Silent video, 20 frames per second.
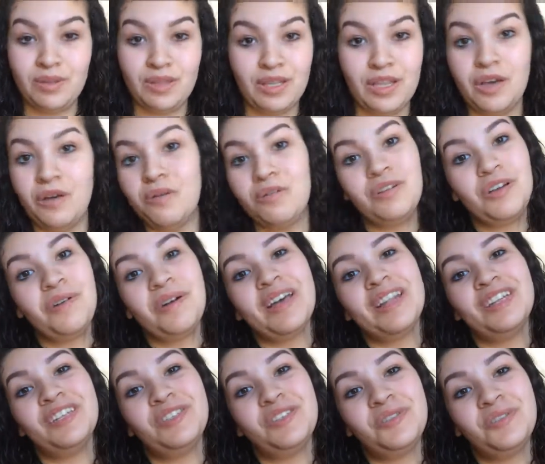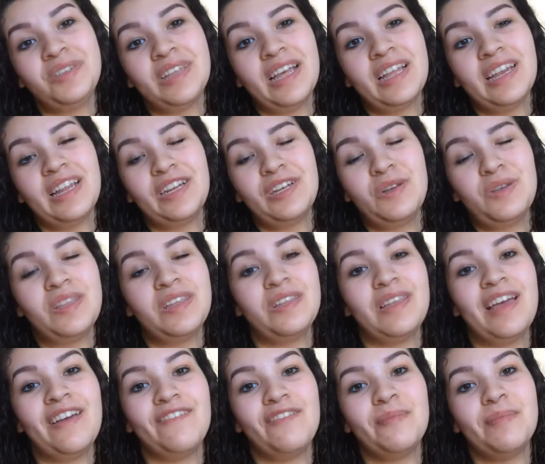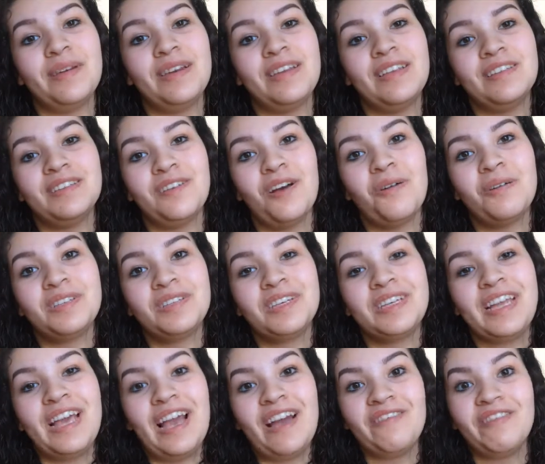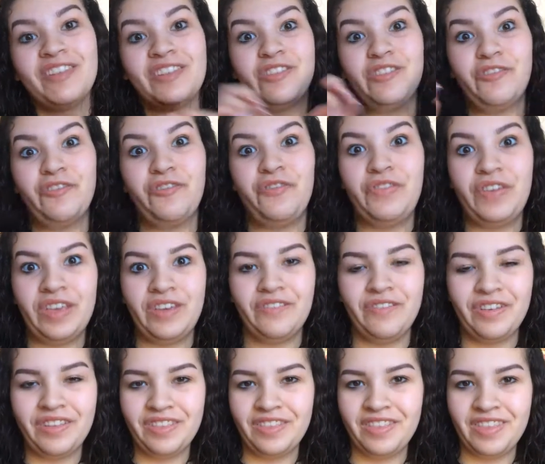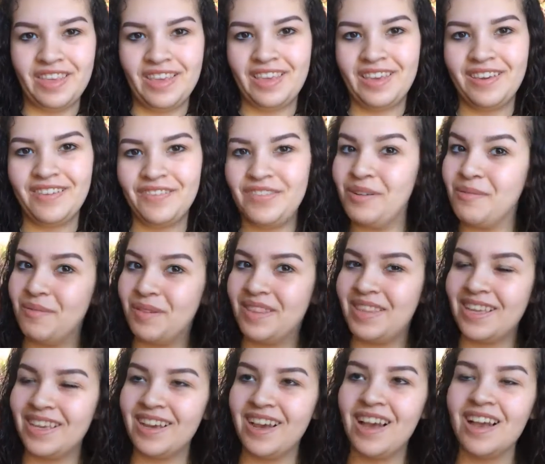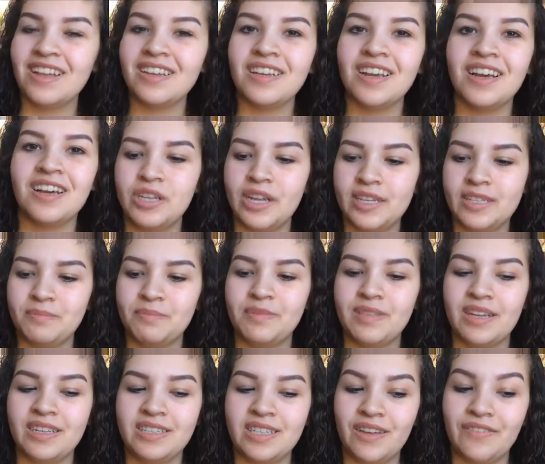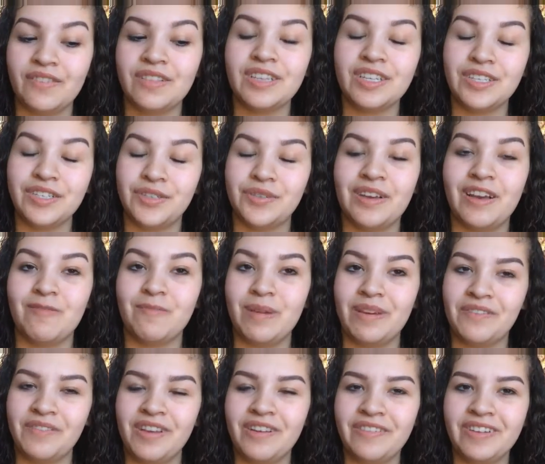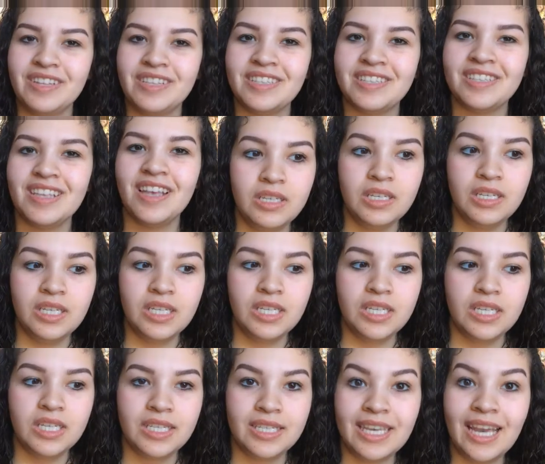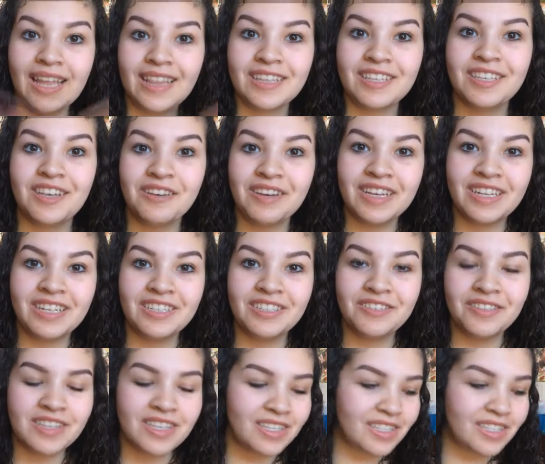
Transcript: below go ahead and do that. I know that everybody is always going to have like their favorite thing from what they got. I, I definitely do have my favorites. Yeah, let's go ahead and do